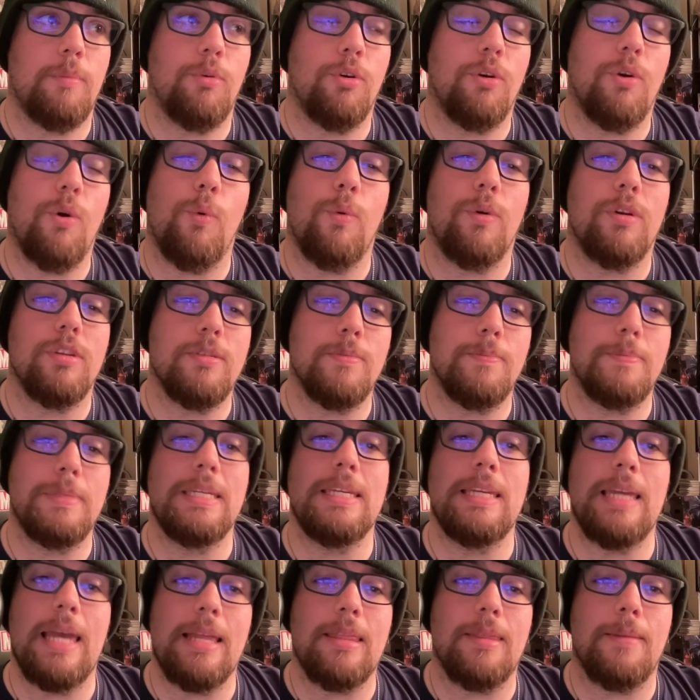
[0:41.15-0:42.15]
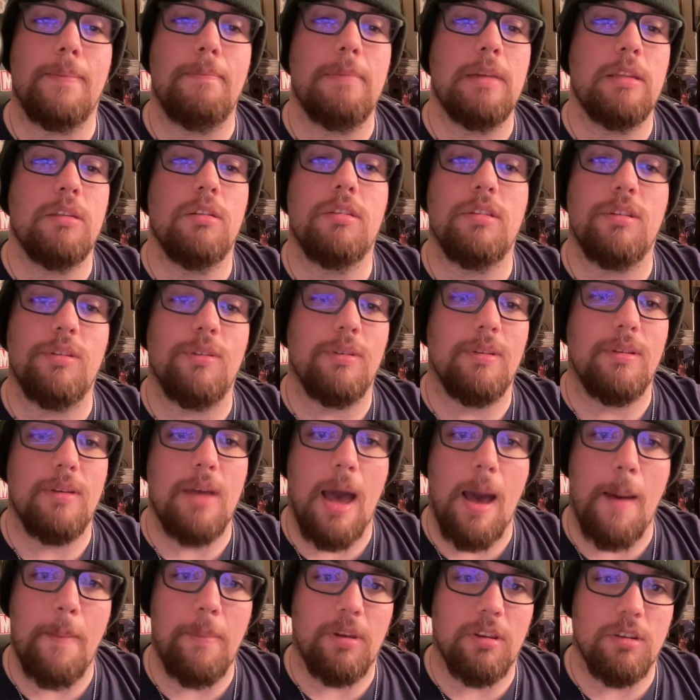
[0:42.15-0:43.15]
we're going to be at the Minnesota
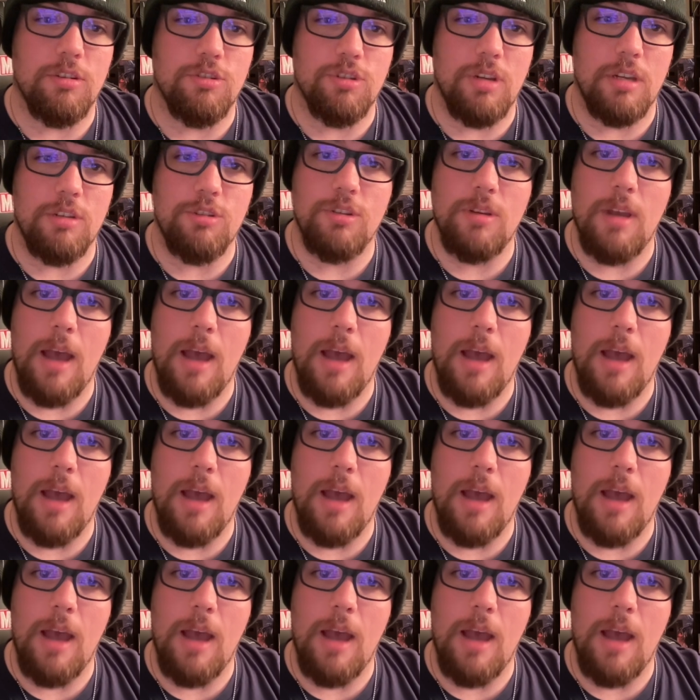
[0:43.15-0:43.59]
Comic Exchange